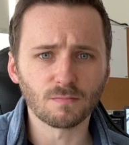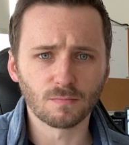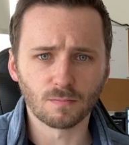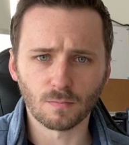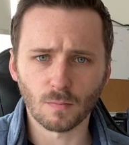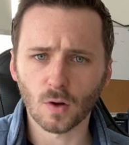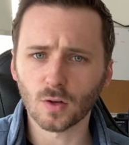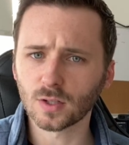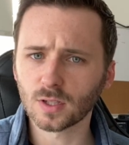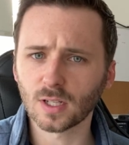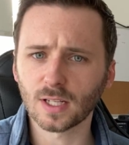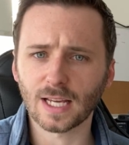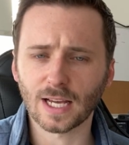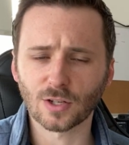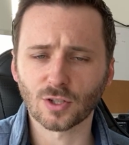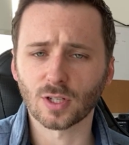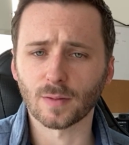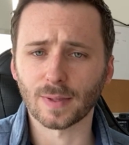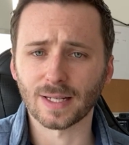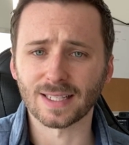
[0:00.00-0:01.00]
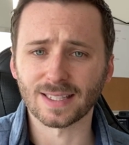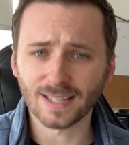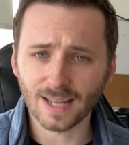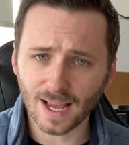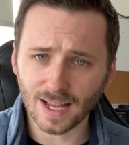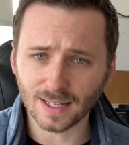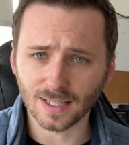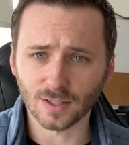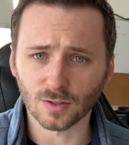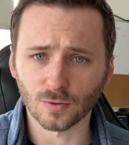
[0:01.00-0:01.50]
mostly actually been
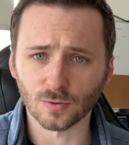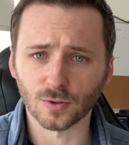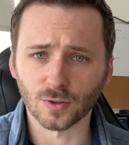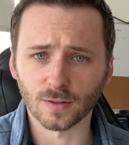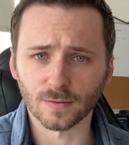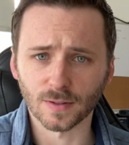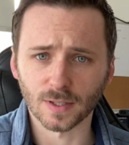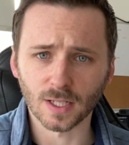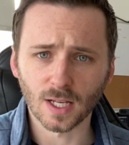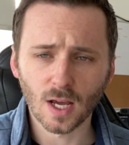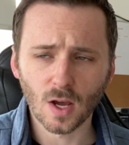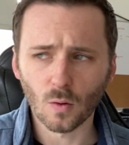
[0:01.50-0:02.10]
technical driven.